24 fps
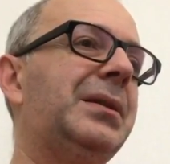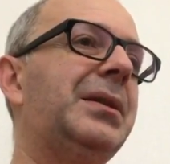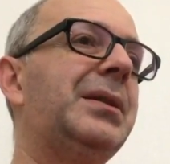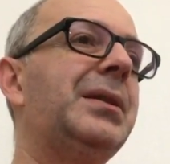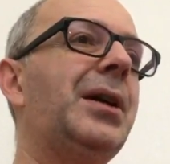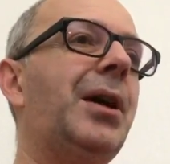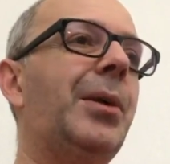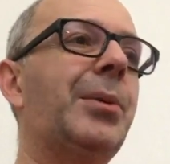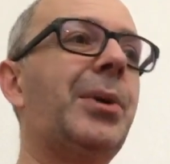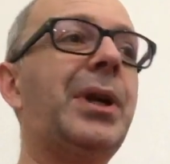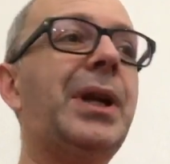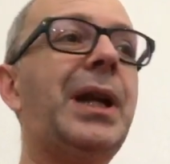
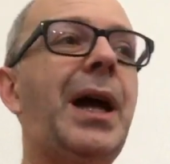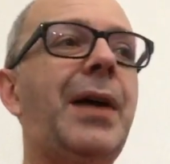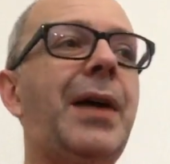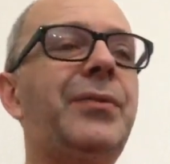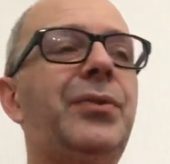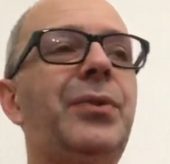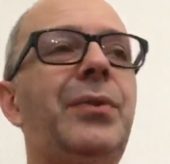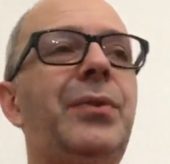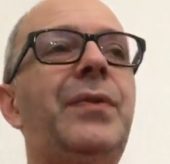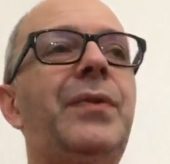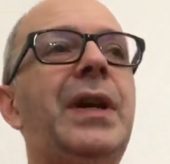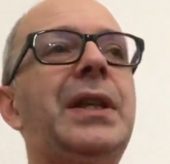I'm going to have
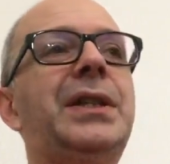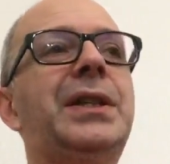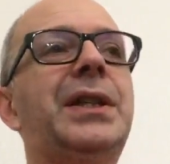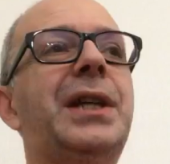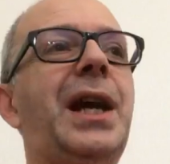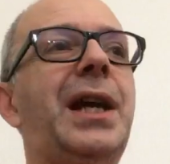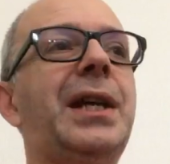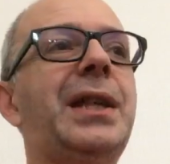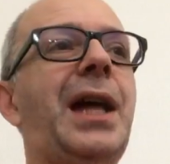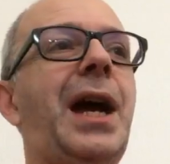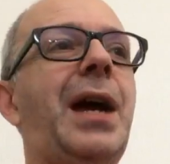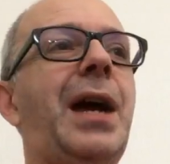to
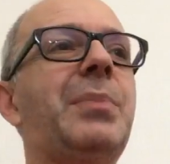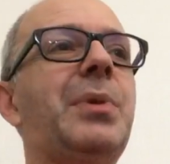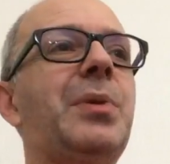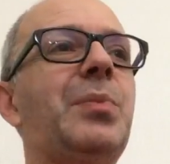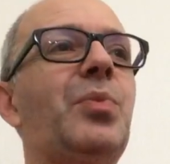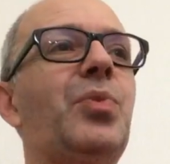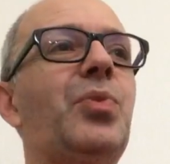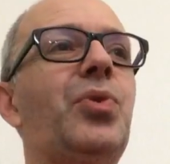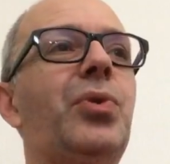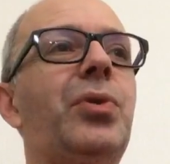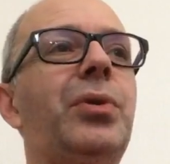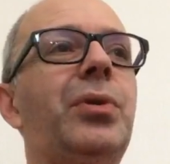investigate that a bit
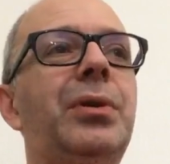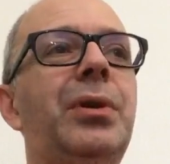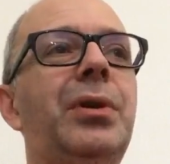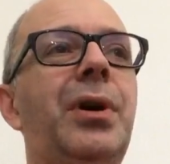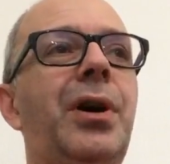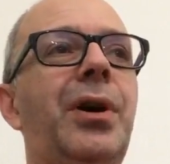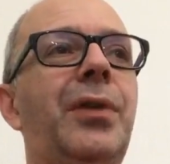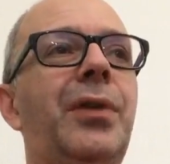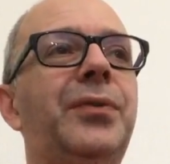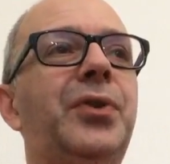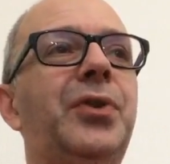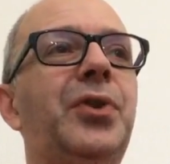more
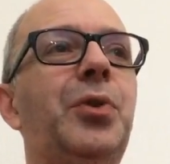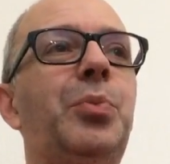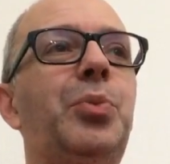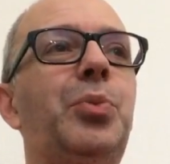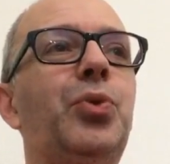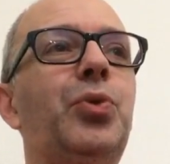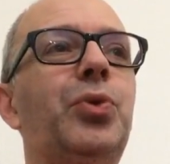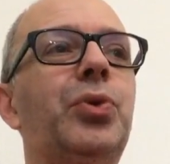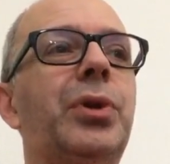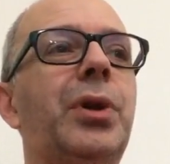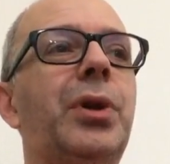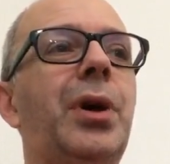after the
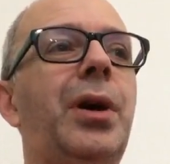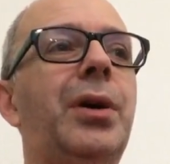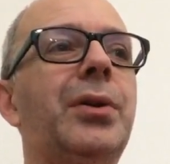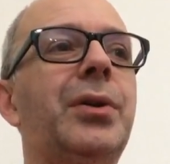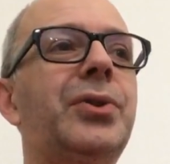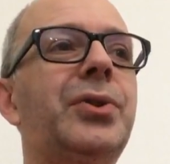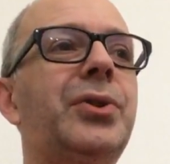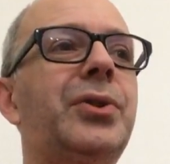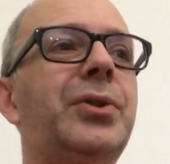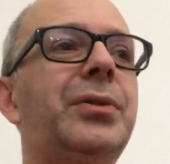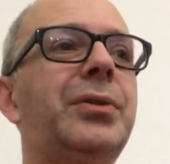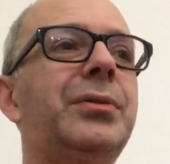
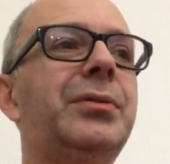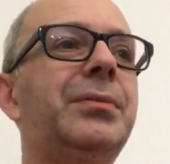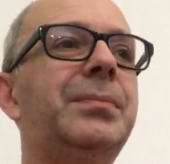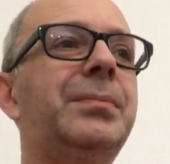broadcast.